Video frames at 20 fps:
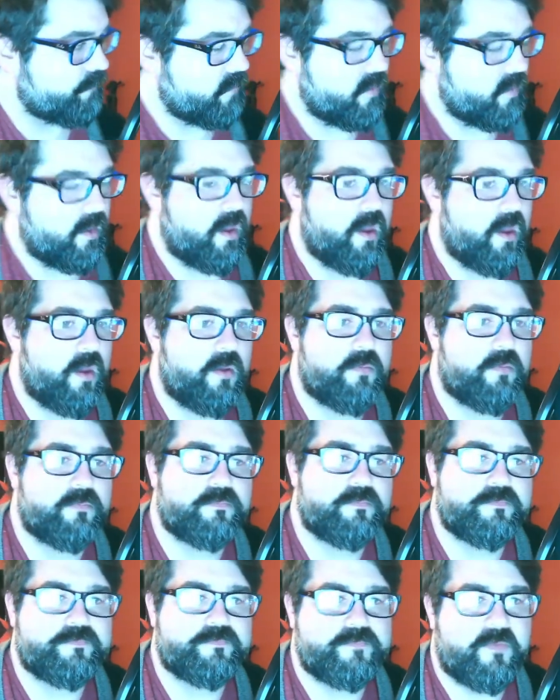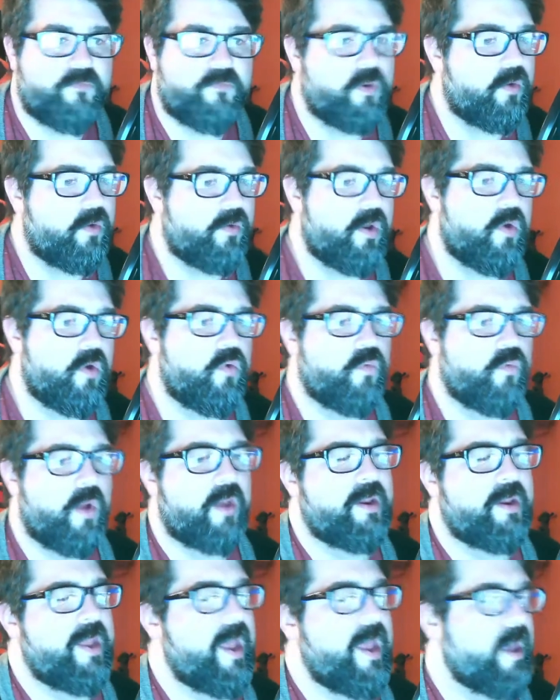If you don't know who
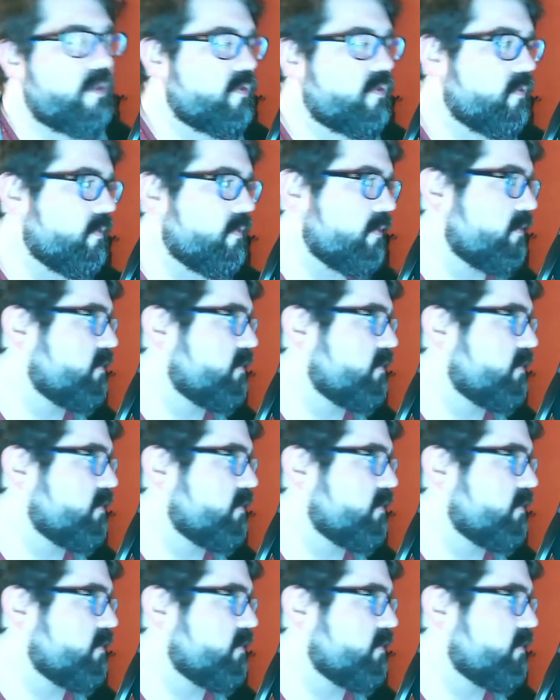Rodney Ascher is,